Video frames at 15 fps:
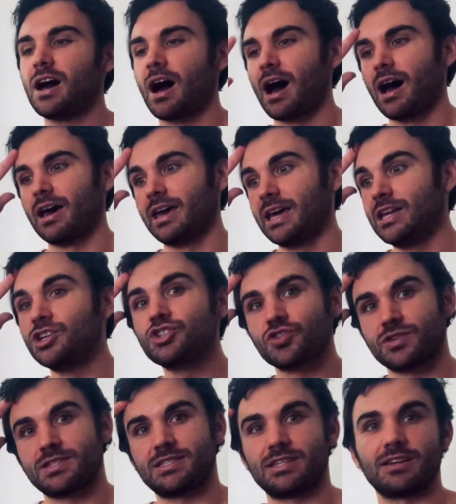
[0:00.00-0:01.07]
uh,
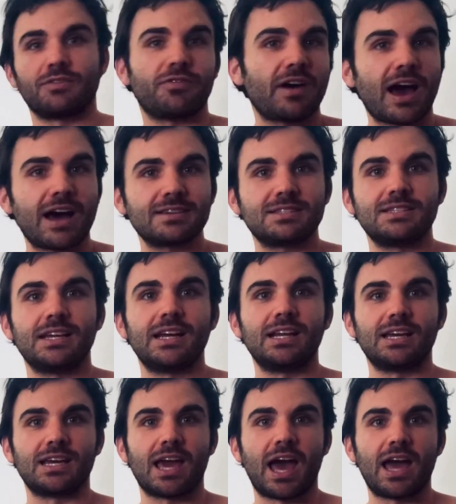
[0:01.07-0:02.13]
interesting,
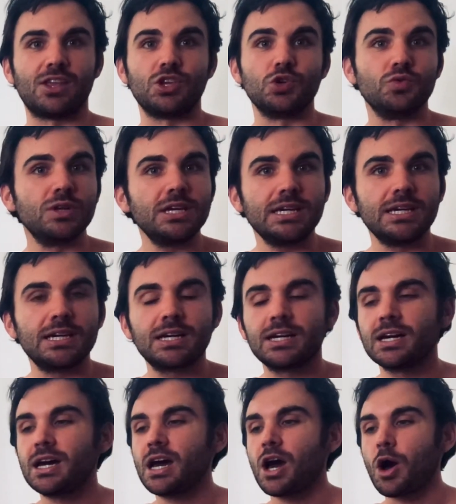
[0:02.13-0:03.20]
fascinating, and unique.
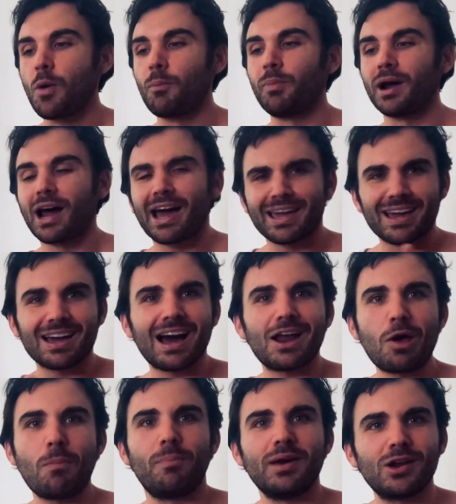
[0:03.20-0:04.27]
But I get kind
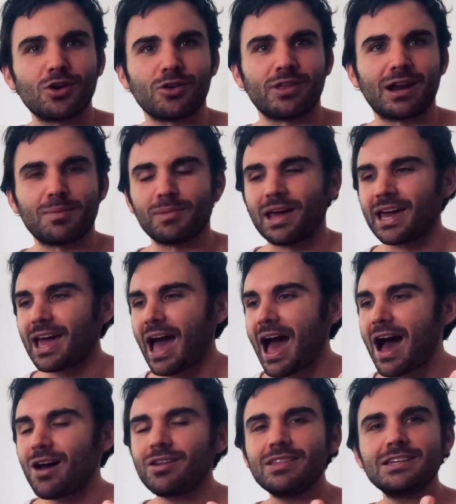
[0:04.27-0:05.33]
of bitter that I'm like,
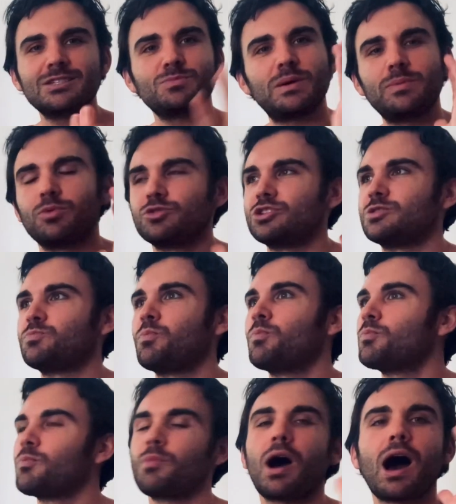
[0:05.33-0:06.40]
how do these people just
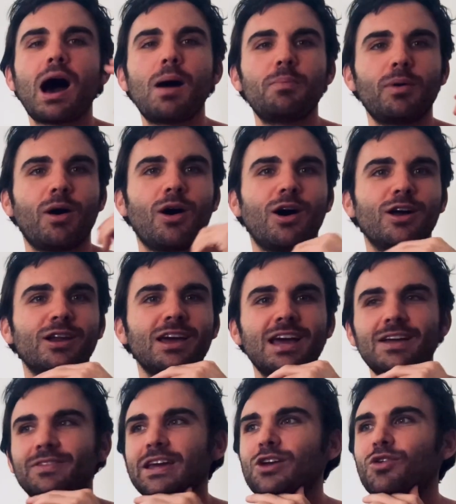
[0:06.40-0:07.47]
hop on,
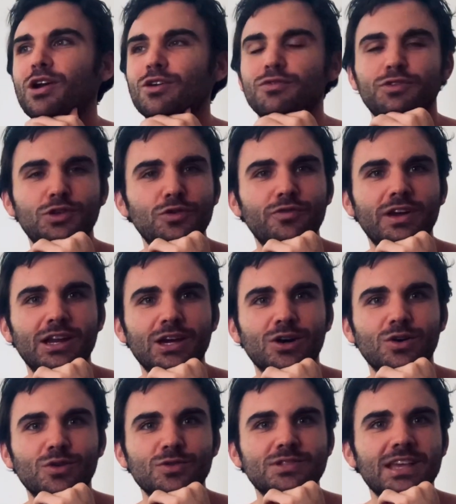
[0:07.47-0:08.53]
they create a few
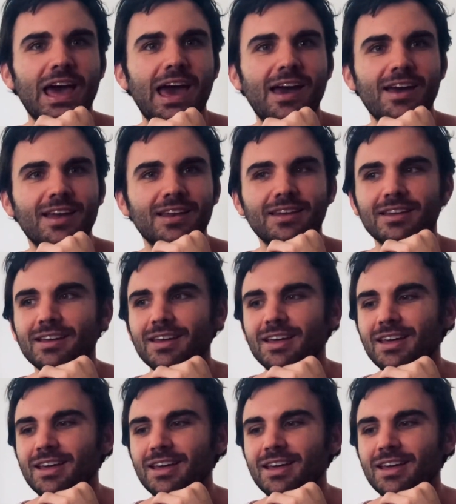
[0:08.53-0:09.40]
videos and